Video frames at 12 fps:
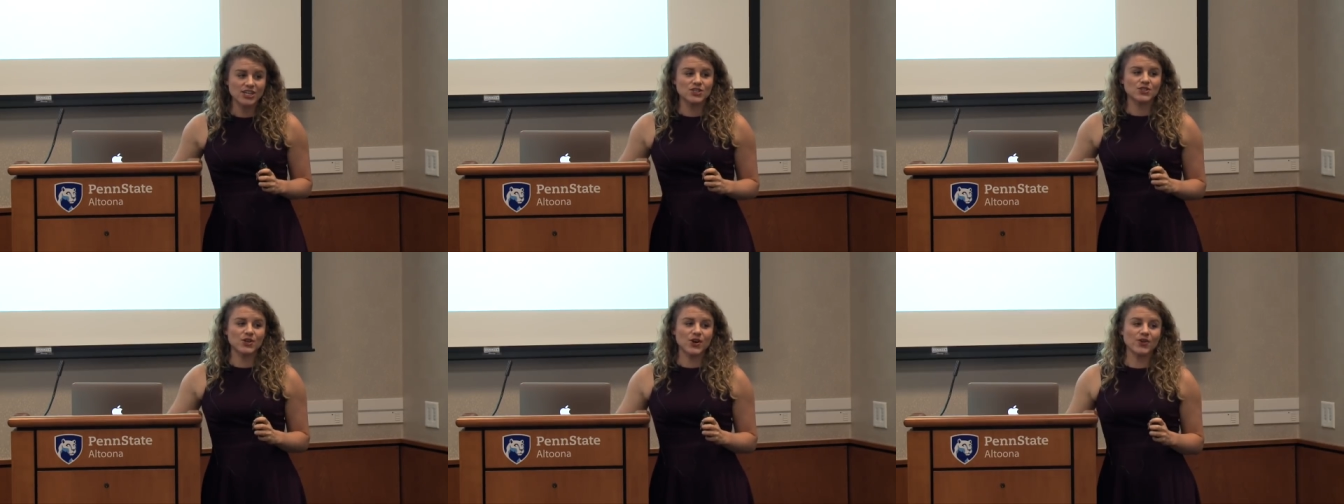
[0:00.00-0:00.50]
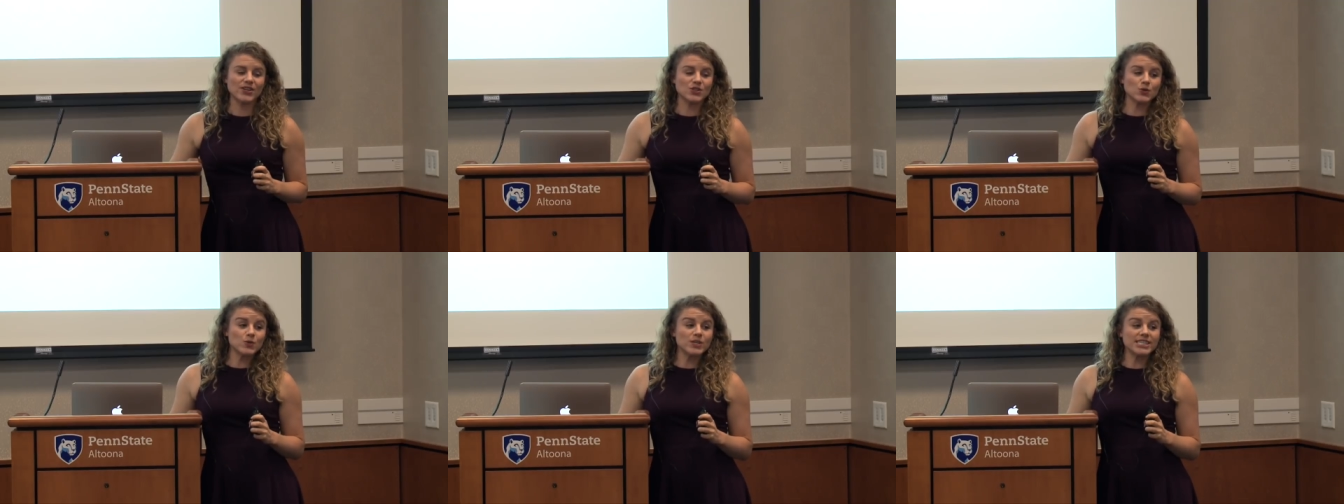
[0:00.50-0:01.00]
So it's
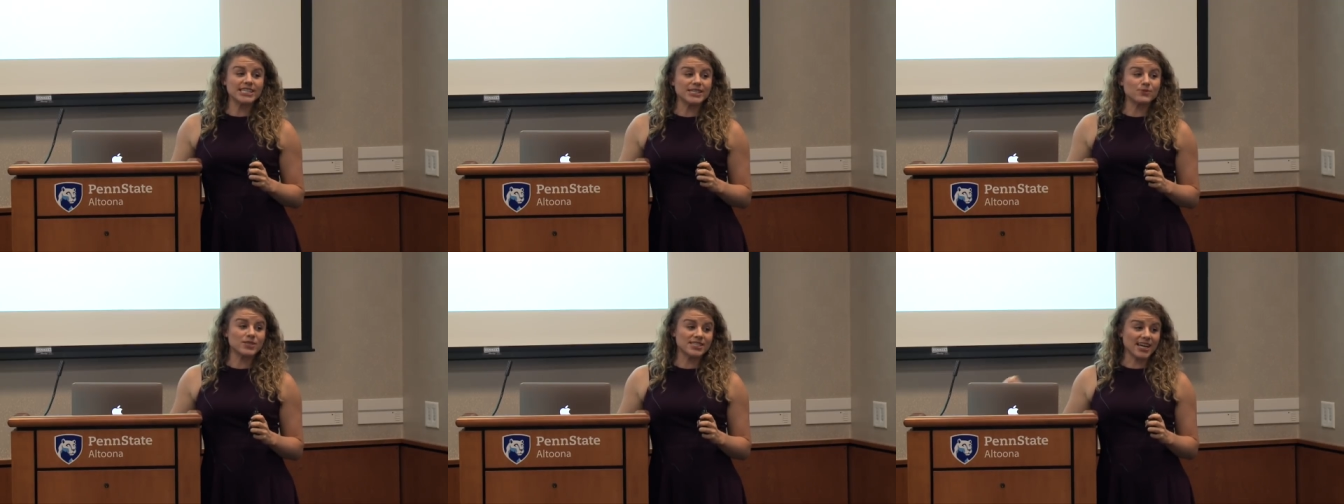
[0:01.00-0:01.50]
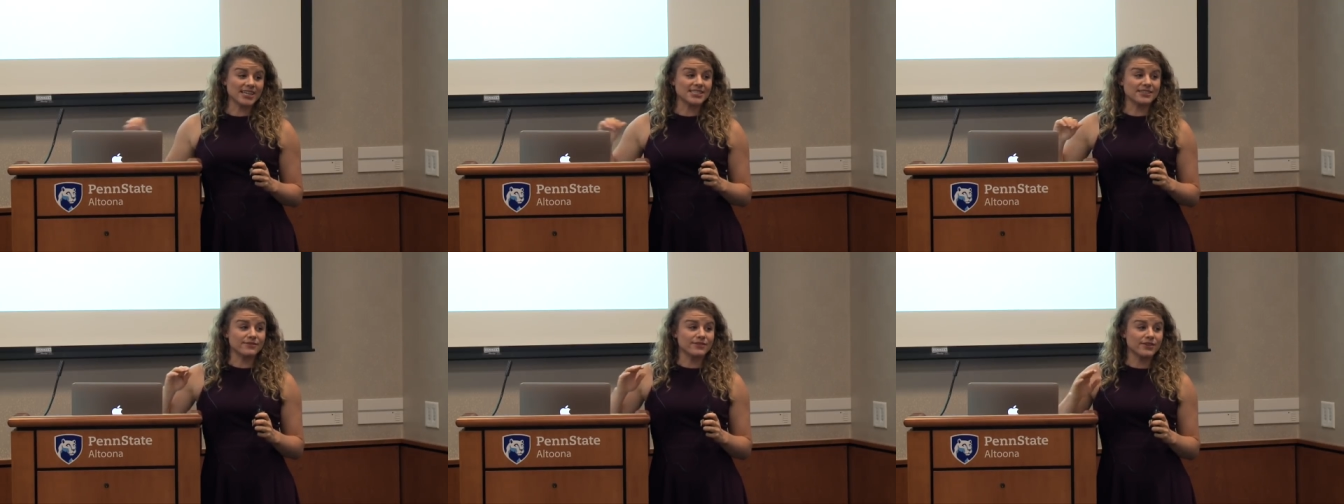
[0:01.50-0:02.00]
really
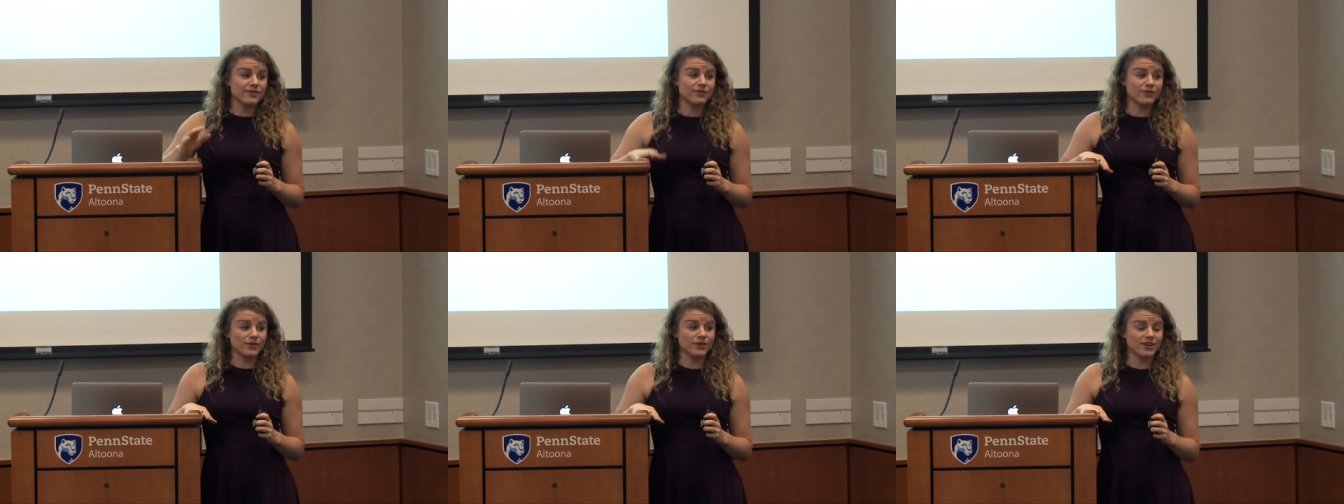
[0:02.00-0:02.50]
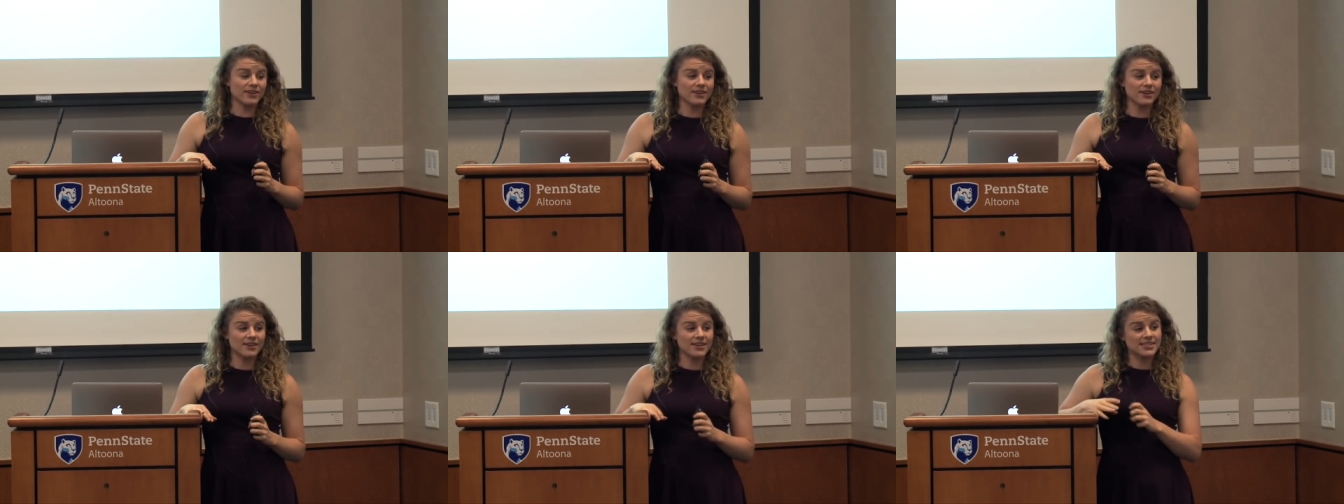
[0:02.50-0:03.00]
protective for
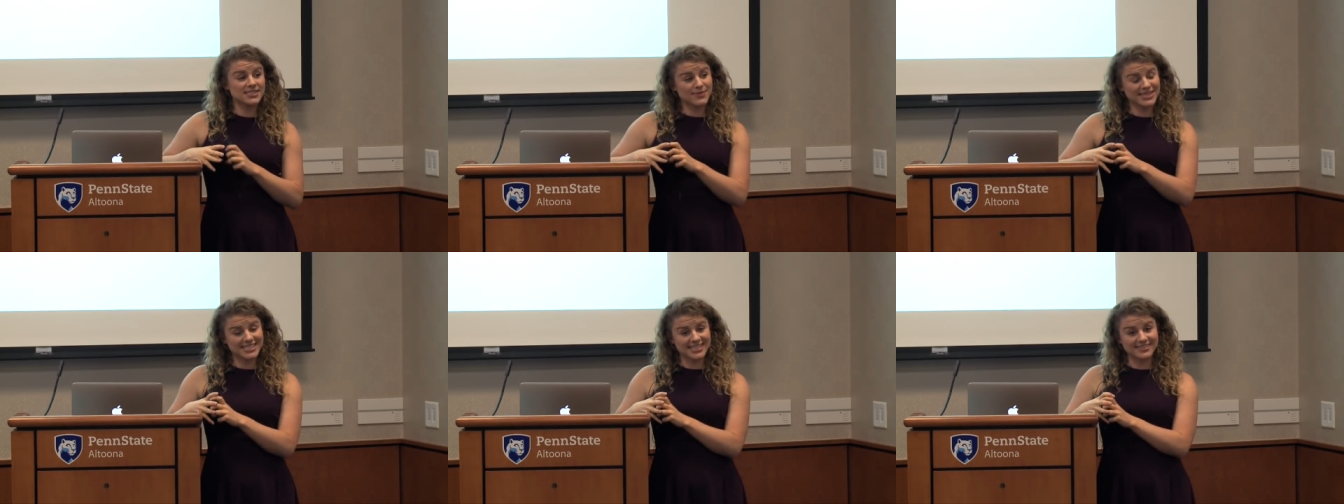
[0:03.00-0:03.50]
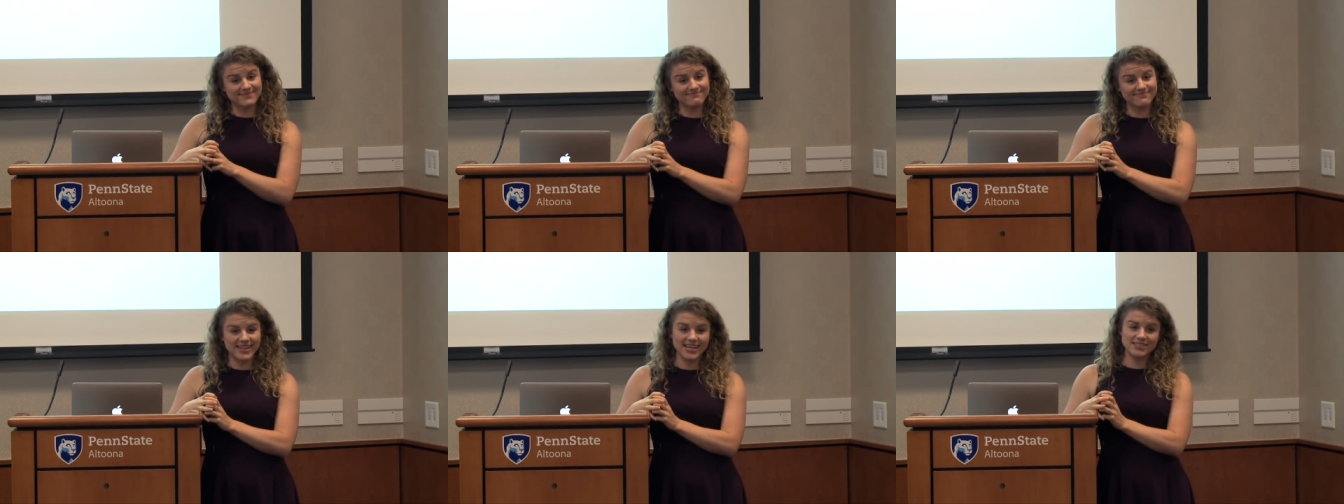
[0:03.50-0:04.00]
dementia
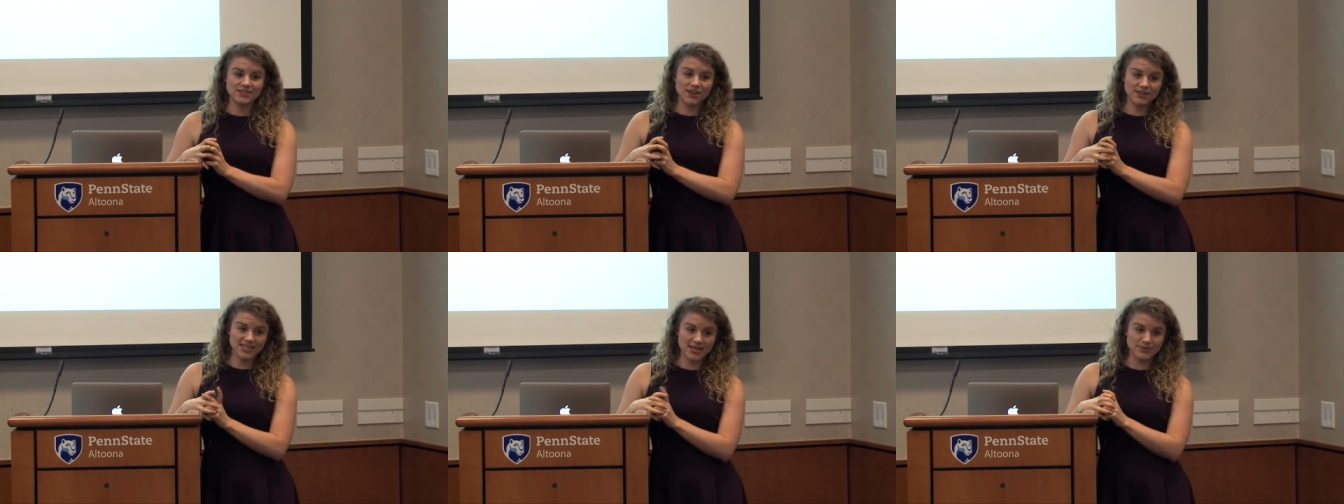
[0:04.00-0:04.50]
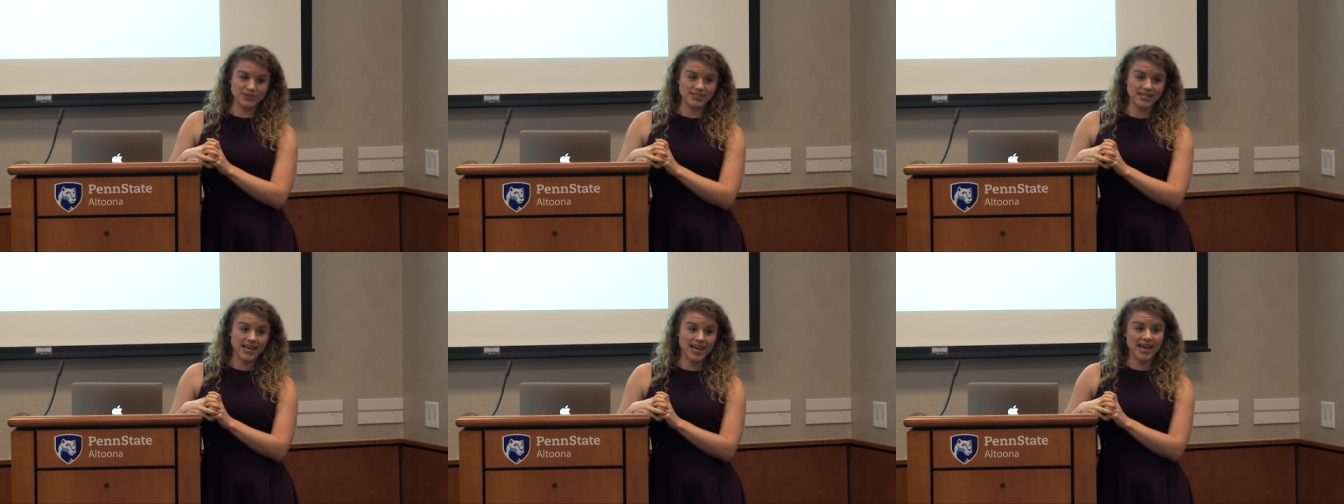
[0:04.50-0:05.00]
and Alzheimer's
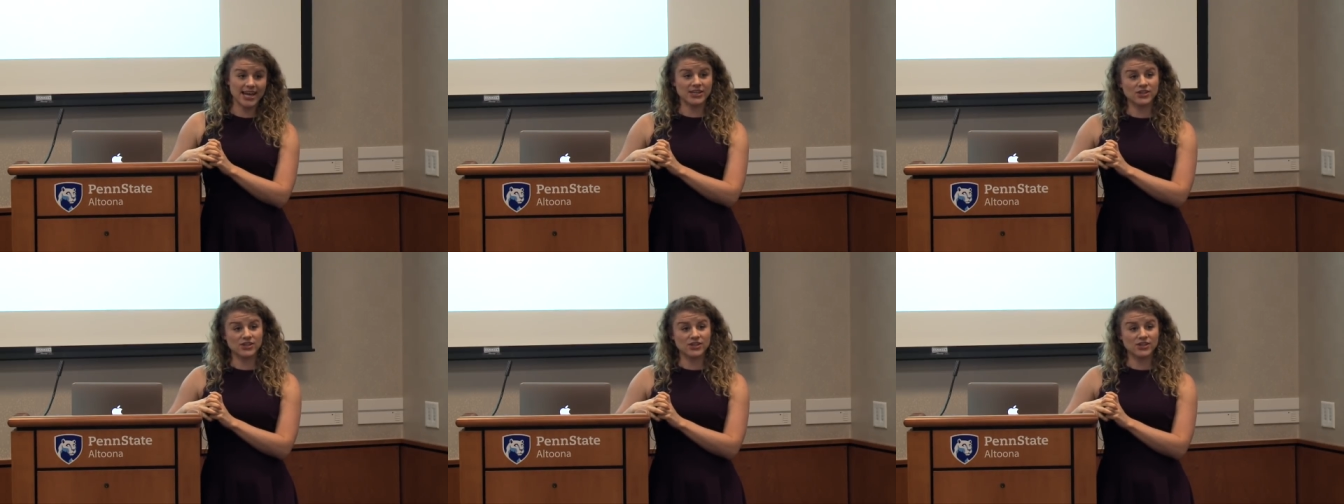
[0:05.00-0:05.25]
and